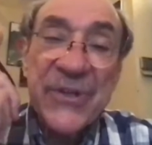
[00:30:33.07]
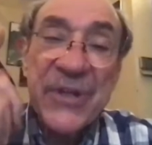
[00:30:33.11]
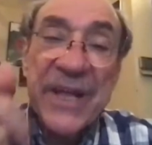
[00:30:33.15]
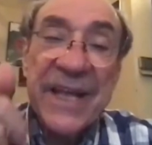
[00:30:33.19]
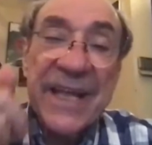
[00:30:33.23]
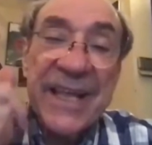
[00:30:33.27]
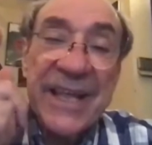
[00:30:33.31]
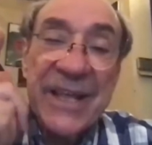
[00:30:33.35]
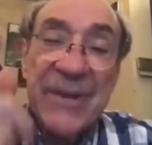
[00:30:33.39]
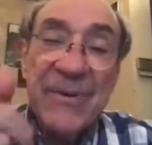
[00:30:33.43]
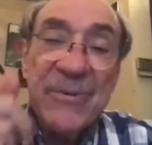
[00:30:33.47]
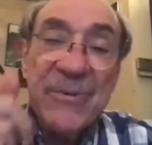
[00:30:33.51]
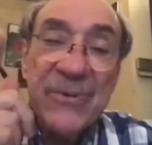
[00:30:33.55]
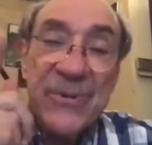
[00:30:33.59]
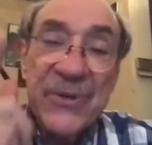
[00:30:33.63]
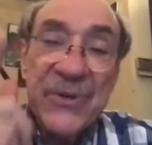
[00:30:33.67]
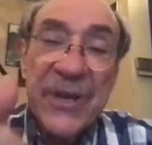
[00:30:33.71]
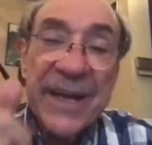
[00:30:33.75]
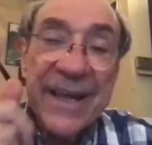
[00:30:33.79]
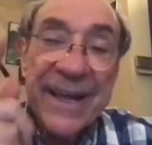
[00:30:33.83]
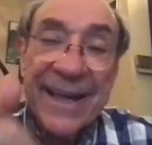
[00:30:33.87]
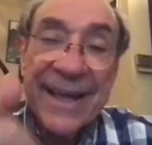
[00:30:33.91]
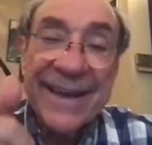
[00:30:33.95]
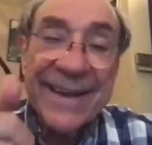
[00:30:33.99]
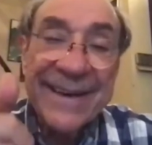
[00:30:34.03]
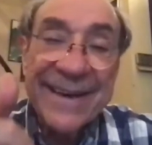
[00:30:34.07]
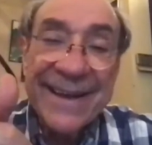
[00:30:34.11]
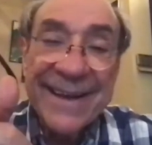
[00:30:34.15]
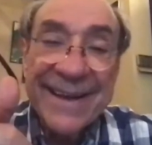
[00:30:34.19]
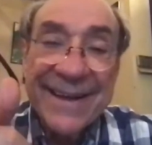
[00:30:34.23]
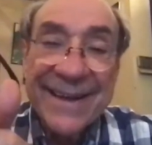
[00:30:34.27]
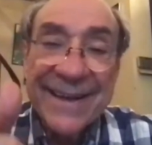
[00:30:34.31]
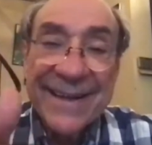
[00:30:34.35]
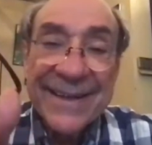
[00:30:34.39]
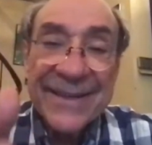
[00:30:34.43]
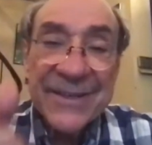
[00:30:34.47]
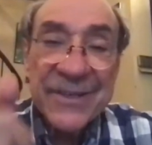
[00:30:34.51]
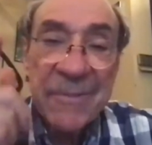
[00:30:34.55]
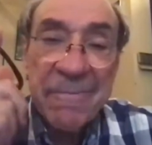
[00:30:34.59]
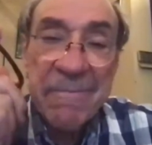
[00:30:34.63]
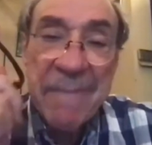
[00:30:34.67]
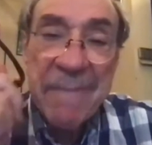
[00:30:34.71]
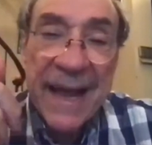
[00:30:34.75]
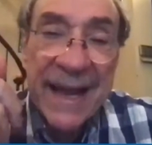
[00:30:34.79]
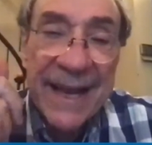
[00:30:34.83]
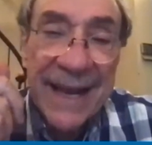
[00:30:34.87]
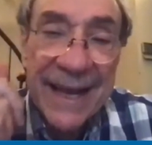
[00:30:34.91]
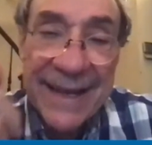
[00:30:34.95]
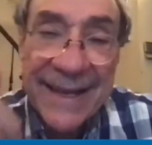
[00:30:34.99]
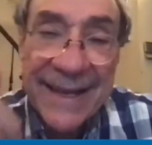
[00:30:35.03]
thing you did to make